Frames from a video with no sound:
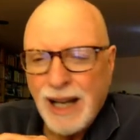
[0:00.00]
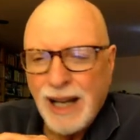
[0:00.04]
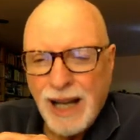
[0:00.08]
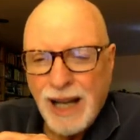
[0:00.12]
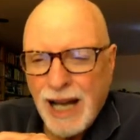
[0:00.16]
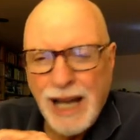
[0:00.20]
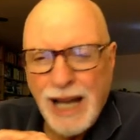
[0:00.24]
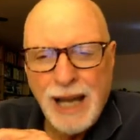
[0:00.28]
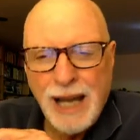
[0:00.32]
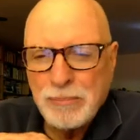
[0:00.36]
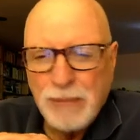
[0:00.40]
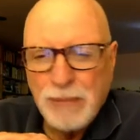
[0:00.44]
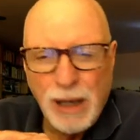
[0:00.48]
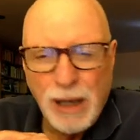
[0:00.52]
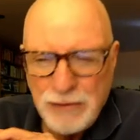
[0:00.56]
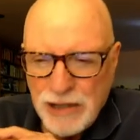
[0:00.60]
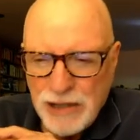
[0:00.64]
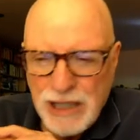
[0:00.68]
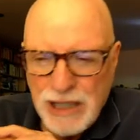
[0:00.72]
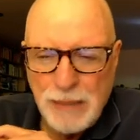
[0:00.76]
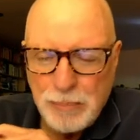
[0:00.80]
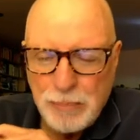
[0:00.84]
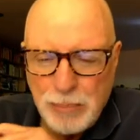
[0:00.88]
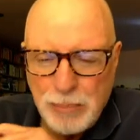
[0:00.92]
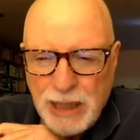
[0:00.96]
I am of
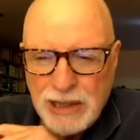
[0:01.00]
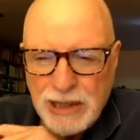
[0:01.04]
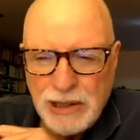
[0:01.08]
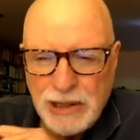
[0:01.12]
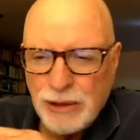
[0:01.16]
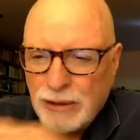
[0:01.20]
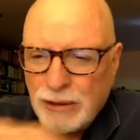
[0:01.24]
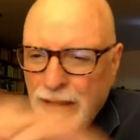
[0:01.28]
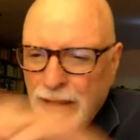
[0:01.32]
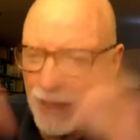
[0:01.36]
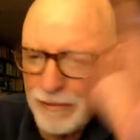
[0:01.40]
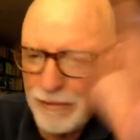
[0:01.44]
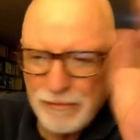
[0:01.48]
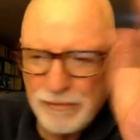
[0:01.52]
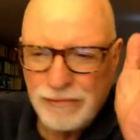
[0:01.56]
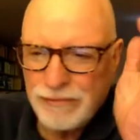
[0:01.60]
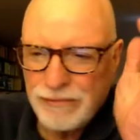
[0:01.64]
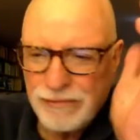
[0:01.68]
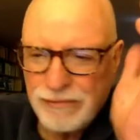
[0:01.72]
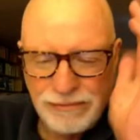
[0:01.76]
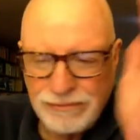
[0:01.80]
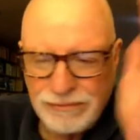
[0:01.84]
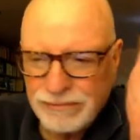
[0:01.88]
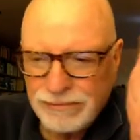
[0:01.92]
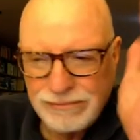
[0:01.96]
the opinion or have
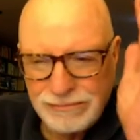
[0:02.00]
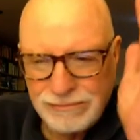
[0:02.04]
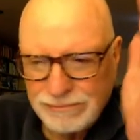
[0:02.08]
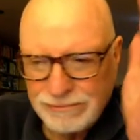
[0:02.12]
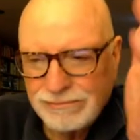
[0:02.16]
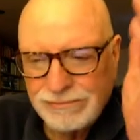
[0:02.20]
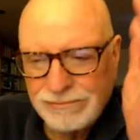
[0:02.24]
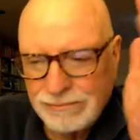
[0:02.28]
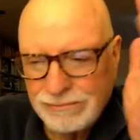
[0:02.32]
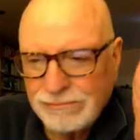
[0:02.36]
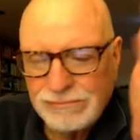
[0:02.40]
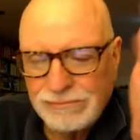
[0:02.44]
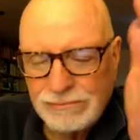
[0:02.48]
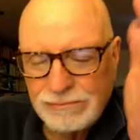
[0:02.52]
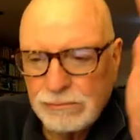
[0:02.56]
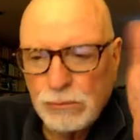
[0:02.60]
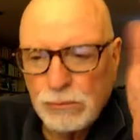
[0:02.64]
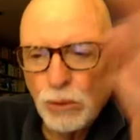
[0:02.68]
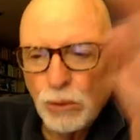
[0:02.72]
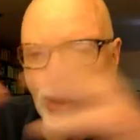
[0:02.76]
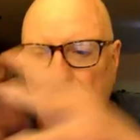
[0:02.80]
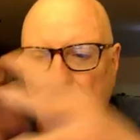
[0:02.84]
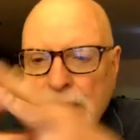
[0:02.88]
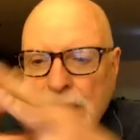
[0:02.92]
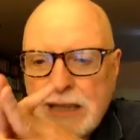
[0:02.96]

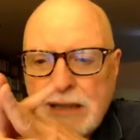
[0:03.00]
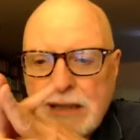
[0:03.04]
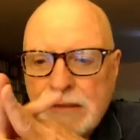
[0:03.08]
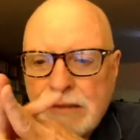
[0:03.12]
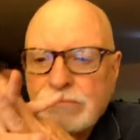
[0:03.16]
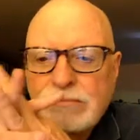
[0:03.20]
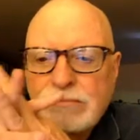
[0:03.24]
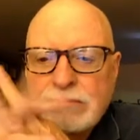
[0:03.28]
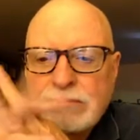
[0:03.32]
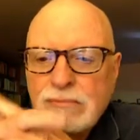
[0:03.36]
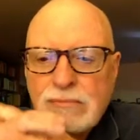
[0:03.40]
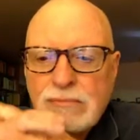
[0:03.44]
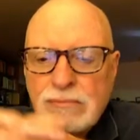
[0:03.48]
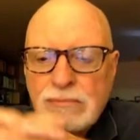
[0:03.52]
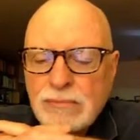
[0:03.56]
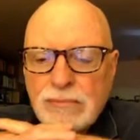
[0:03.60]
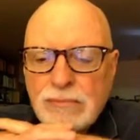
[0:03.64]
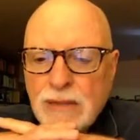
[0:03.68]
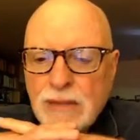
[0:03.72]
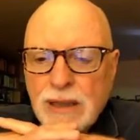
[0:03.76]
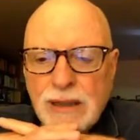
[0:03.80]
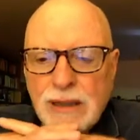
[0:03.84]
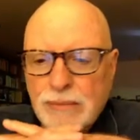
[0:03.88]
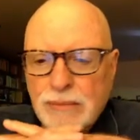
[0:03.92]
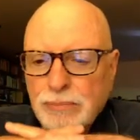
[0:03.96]
more or less
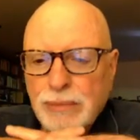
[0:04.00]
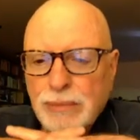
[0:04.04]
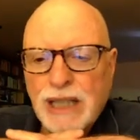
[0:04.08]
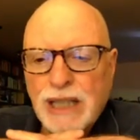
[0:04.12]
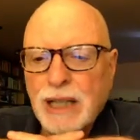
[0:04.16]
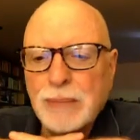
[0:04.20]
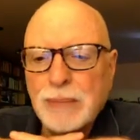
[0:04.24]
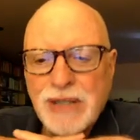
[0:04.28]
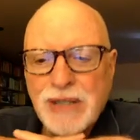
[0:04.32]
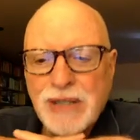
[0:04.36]
become